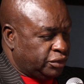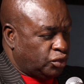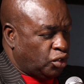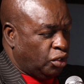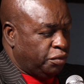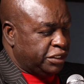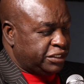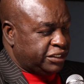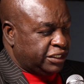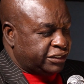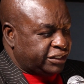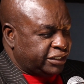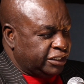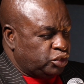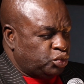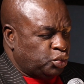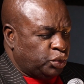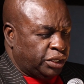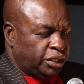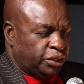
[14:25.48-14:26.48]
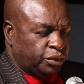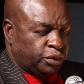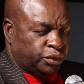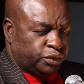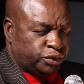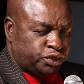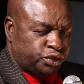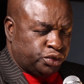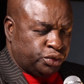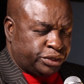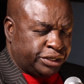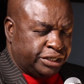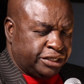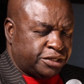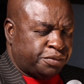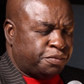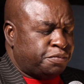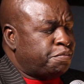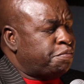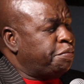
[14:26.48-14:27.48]
Commissioner Street. We took
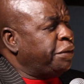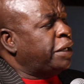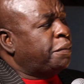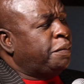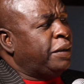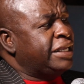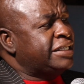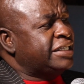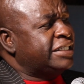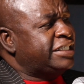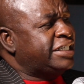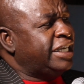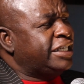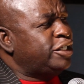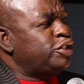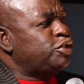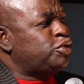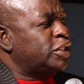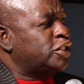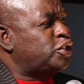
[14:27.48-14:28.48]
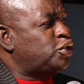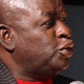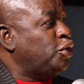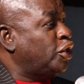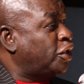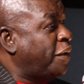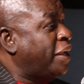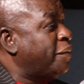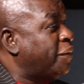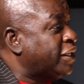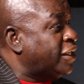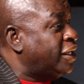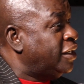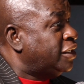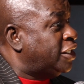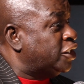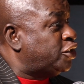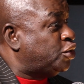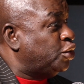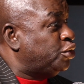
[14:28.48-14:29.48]
this big place and turned it into a studio. Remember
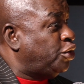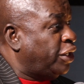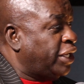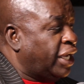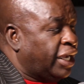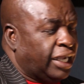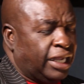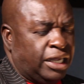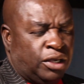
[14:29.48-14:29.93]
the studio, yeah.